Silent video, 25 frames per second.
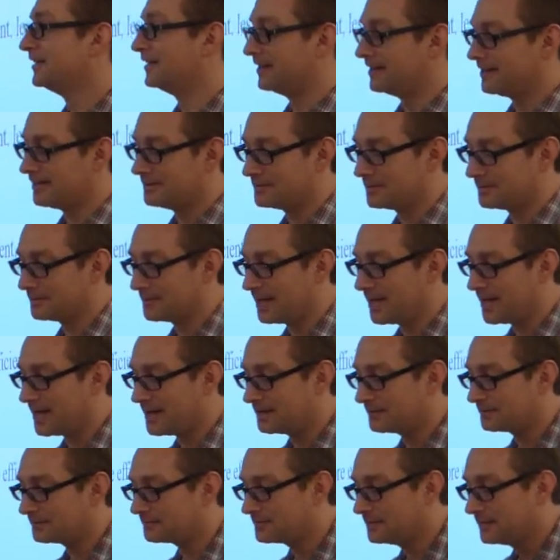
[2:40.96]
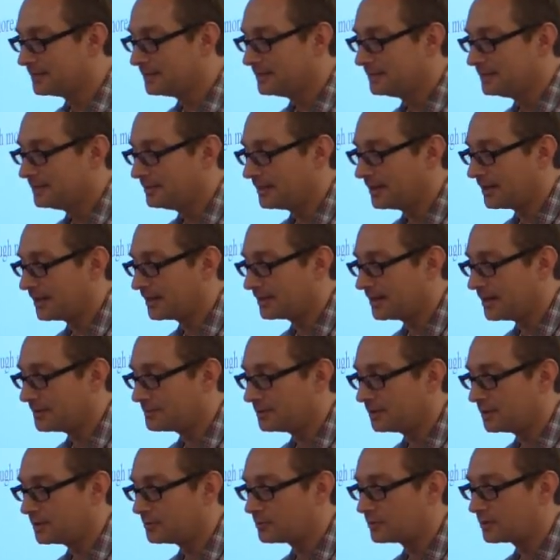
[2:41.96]
that we have. And I'm
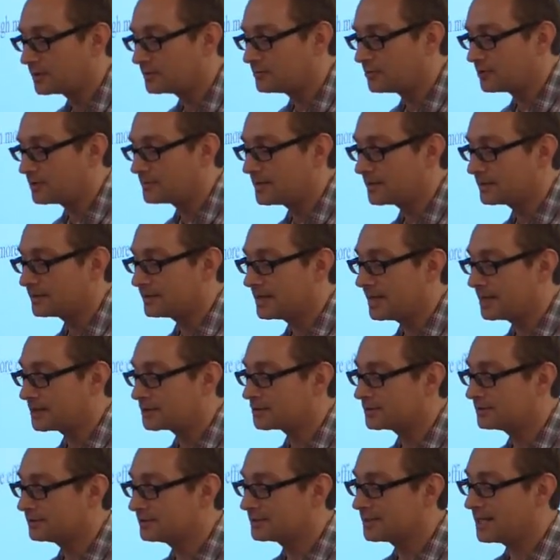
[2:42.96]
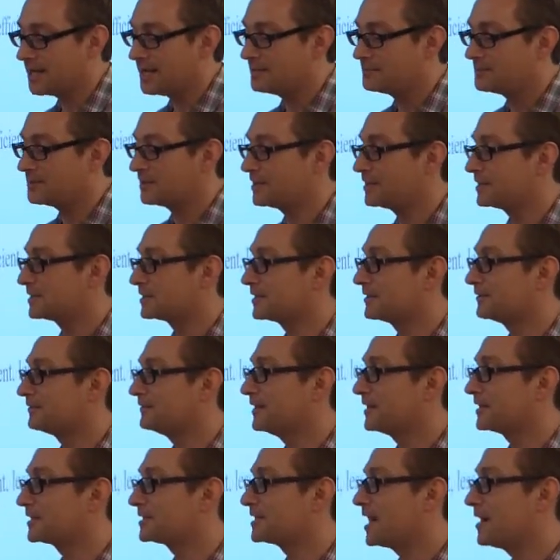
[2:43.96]
only worried more about the national debt because it
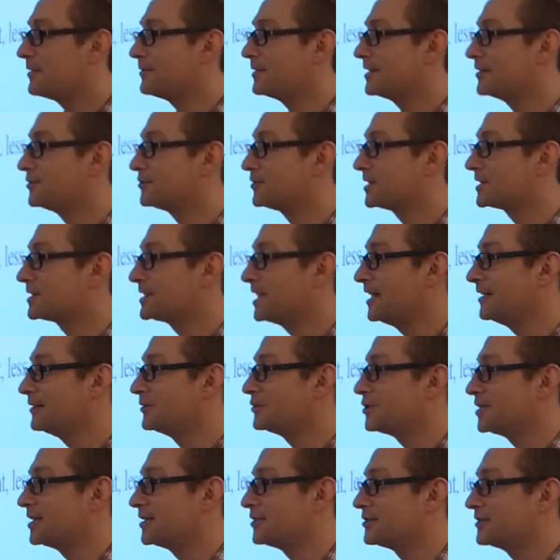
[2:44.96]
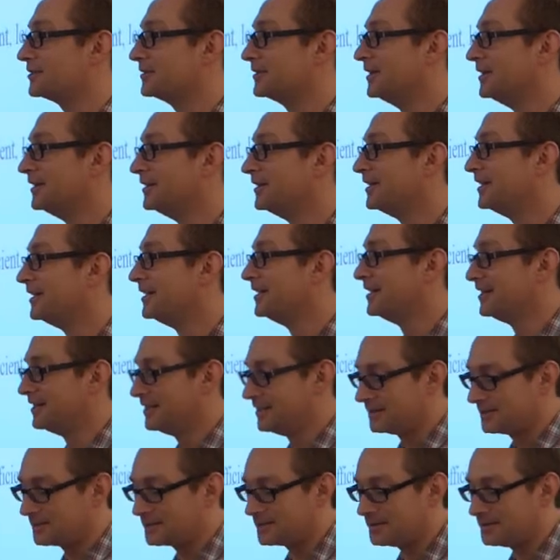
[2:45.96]
affects how we address the energy issue.
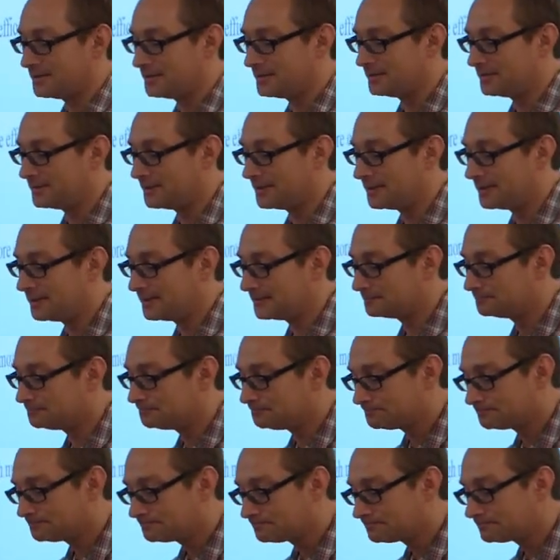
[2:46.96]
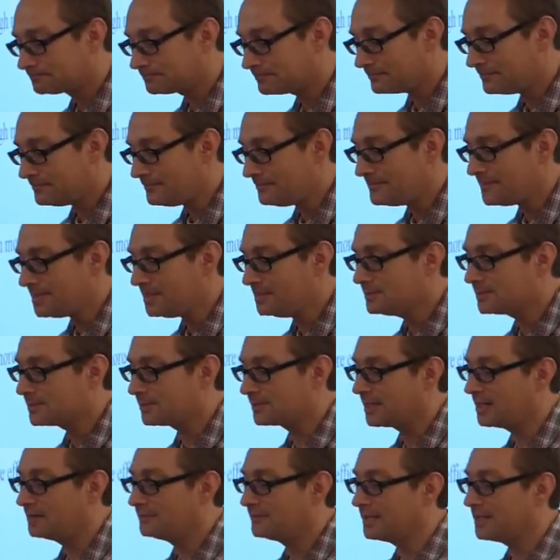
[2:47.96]
So
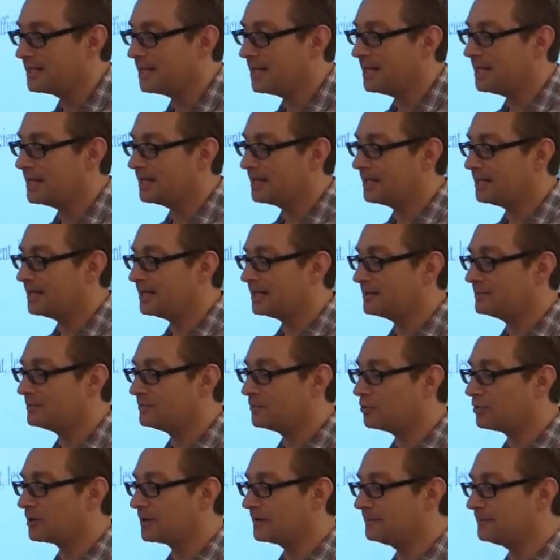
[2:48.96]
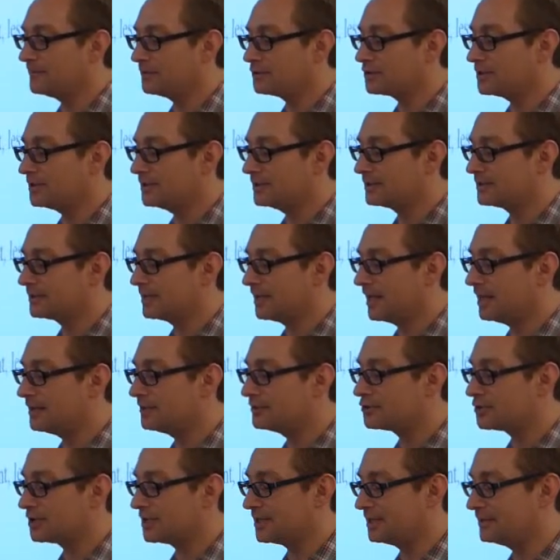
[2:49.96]
can we get more efficient
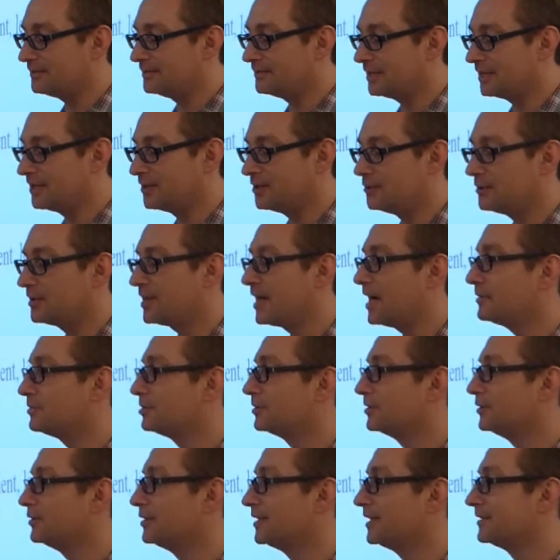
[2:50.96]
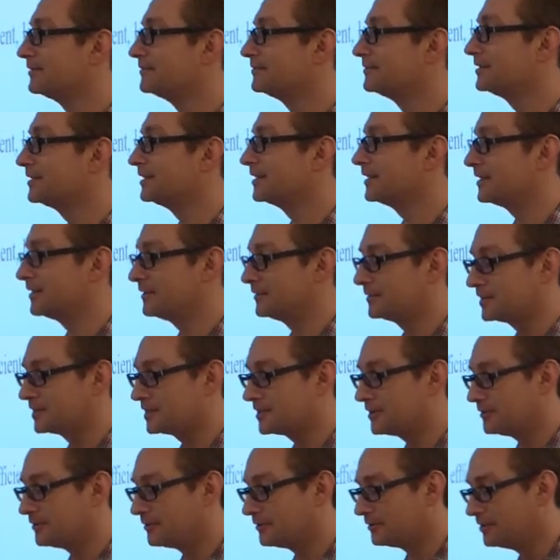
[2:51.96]
energy, without polluting?
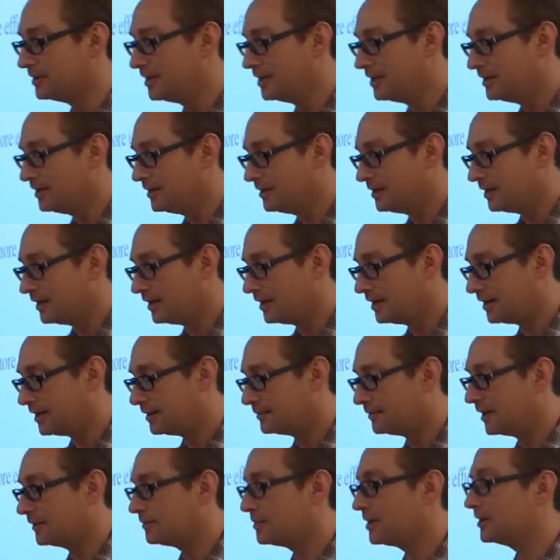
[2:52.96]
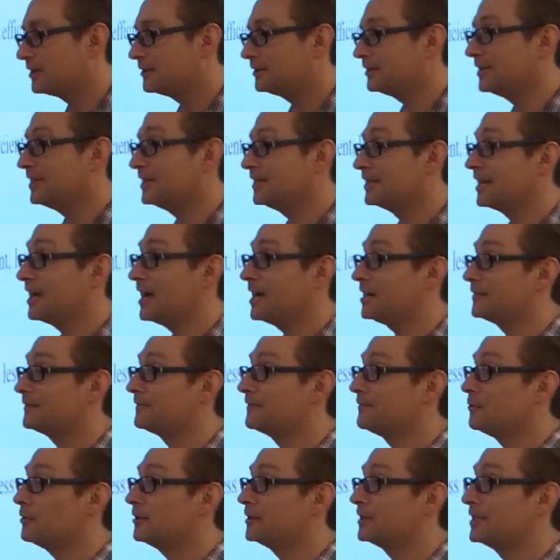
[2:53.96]
So apparently in
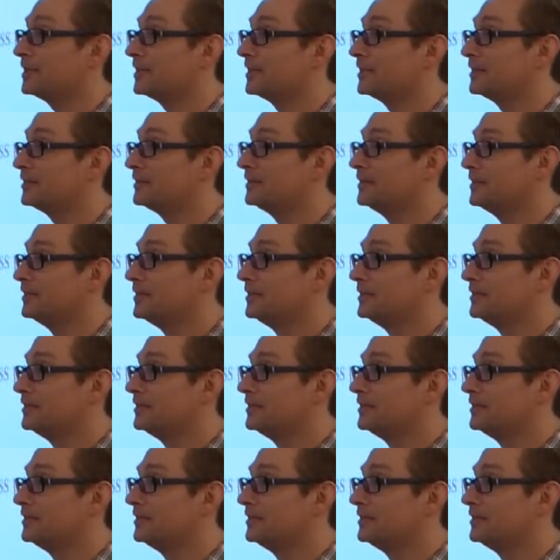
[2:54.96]
California,